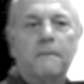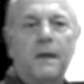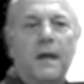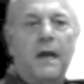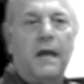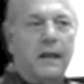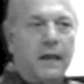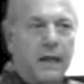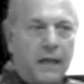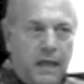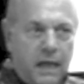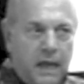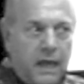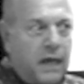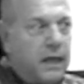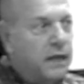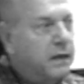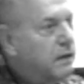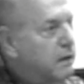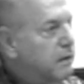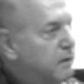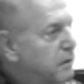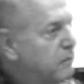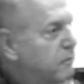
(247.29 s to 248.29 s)
And
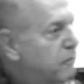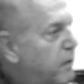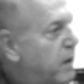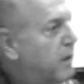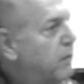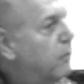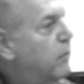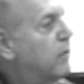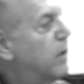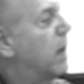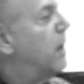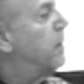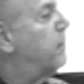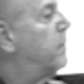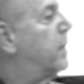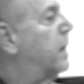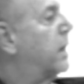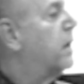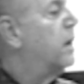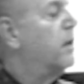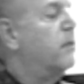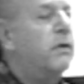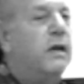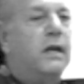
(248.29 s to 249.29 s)
again, the federal
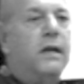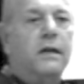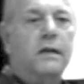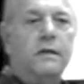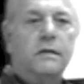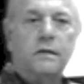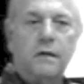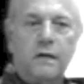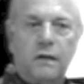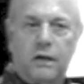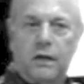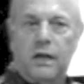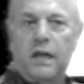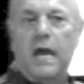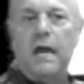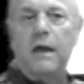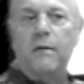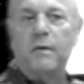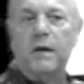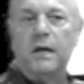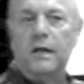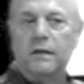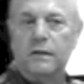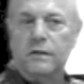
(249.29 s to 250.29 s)
government come in and
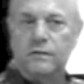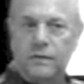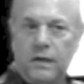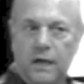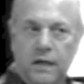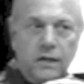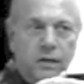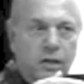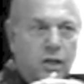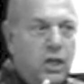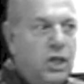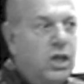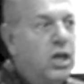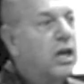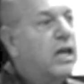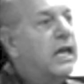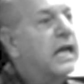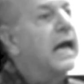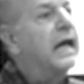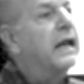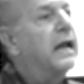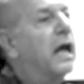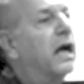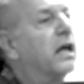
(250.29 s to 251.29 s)
came in and said, you
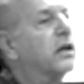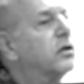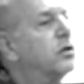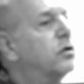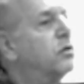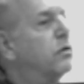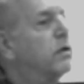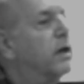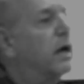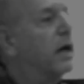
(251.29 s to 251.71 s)
cannot do